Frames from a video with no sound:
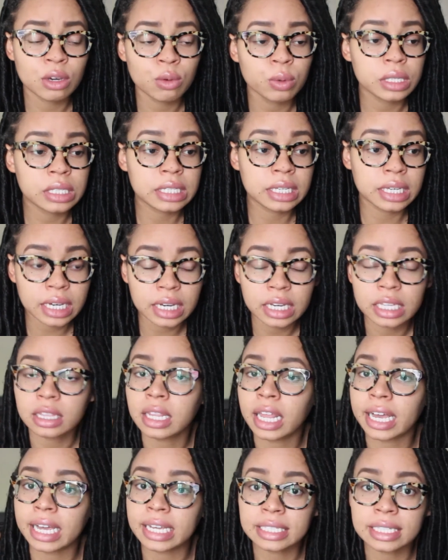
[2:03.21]
was good.
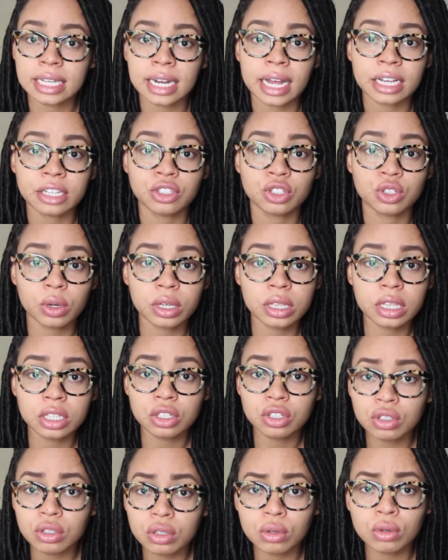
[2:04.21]
Like I said, I enjoyed the
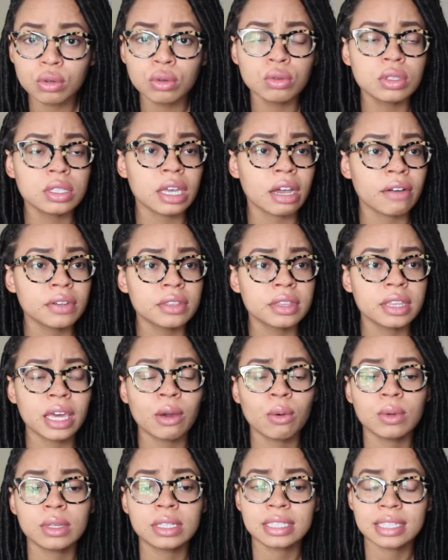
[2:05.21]
juice.
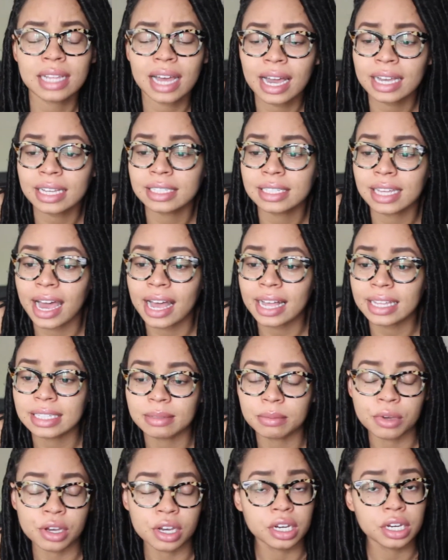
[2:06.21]
Everything was nice. I had
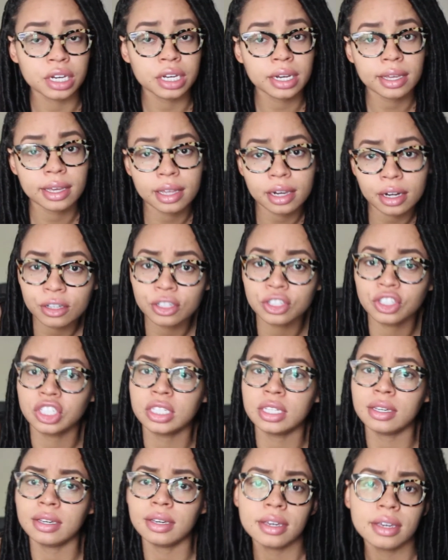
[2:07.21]
some good
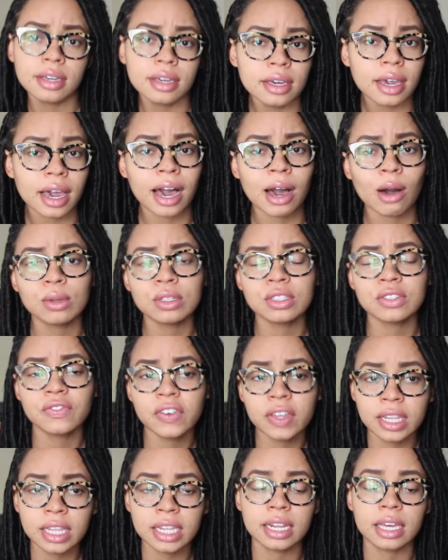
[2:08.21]
energy. I was
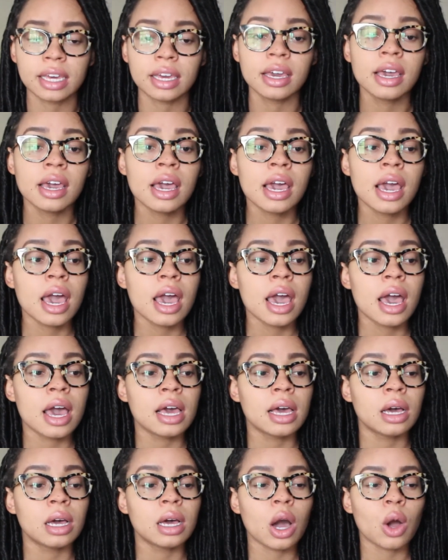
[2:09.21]
feeling it.
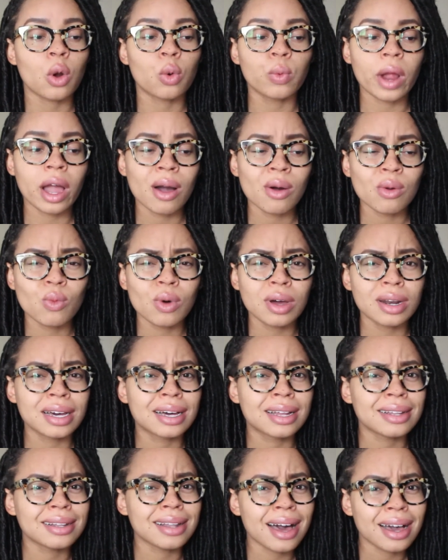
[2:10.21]
Around 1
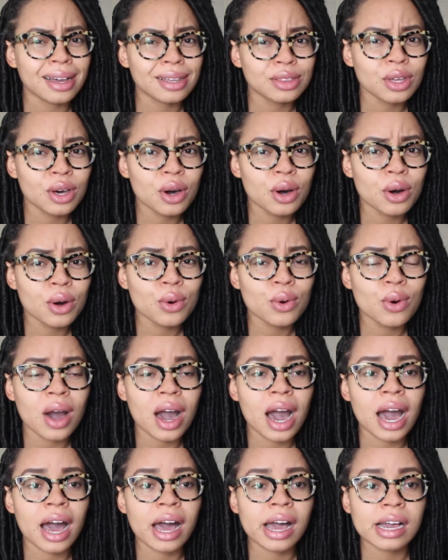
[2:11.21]
o'clock though,
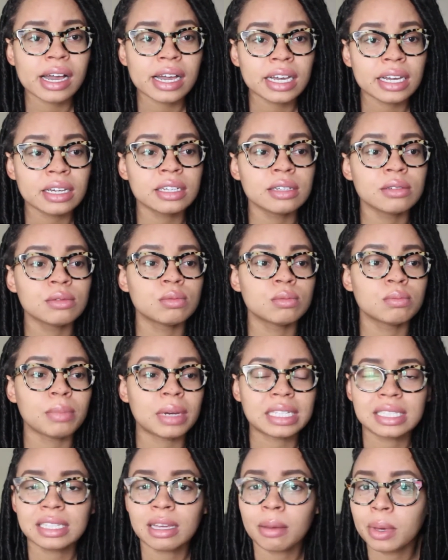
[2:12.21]
my
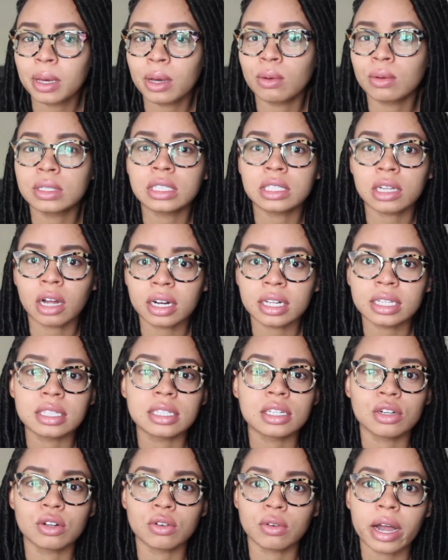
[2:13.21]
stomach was starting
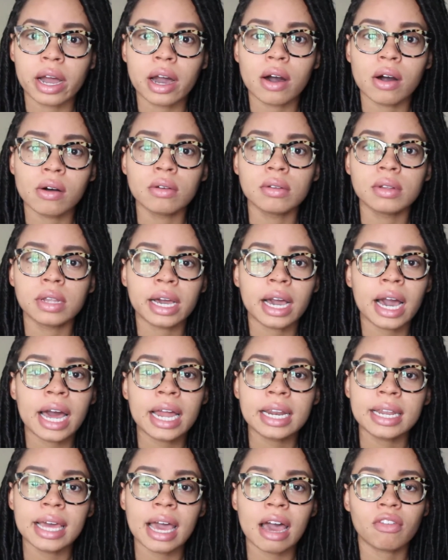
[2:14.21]
to growl. Like,
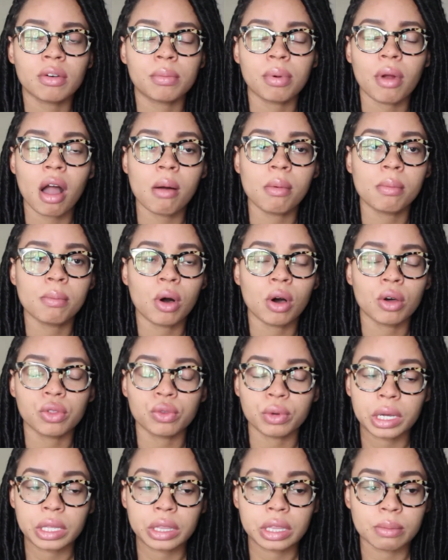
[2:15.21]
I didn't have a problem all
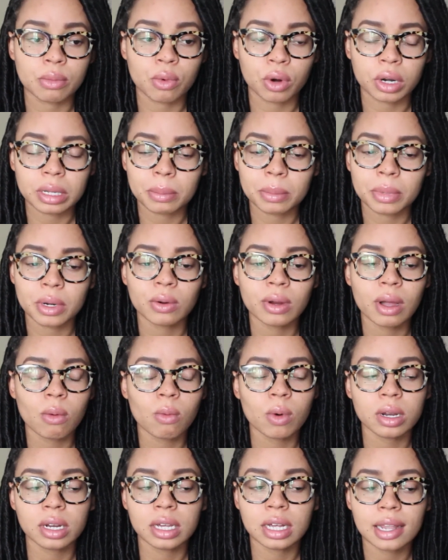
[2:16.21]
throughout the morning, but
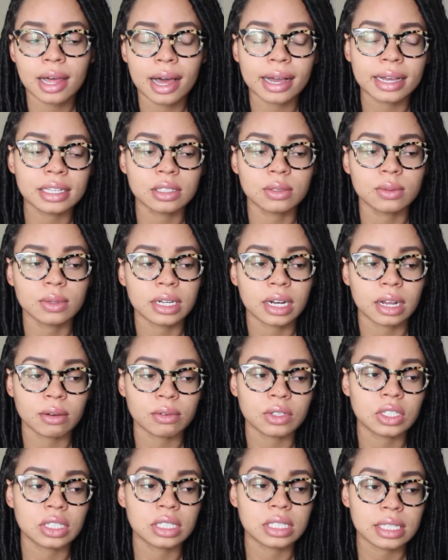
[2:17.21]
around 1 o'clock is when I
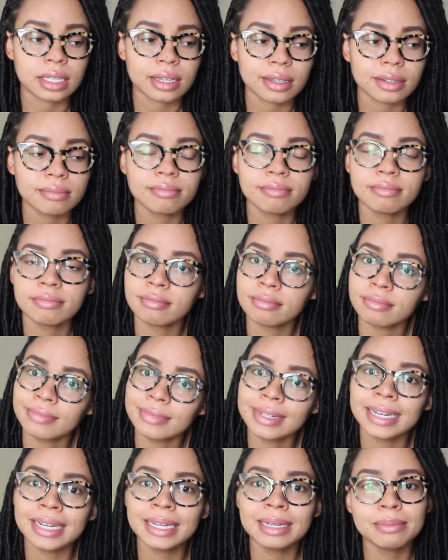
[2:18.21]
was just like,
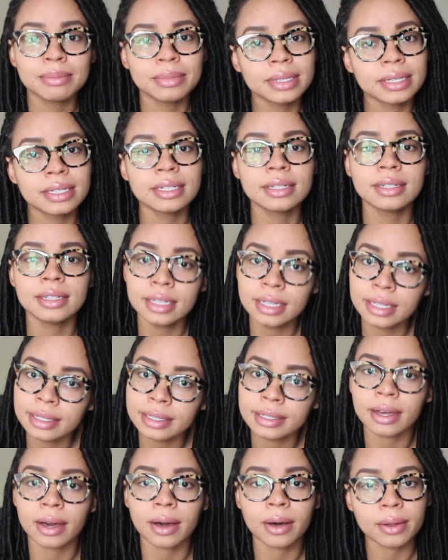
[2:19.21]
I ain't been
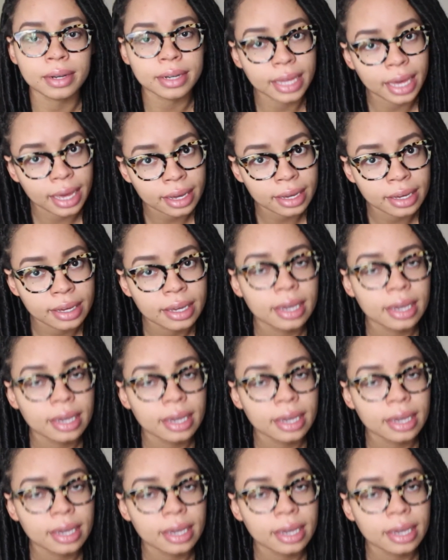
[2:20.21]
eating all day.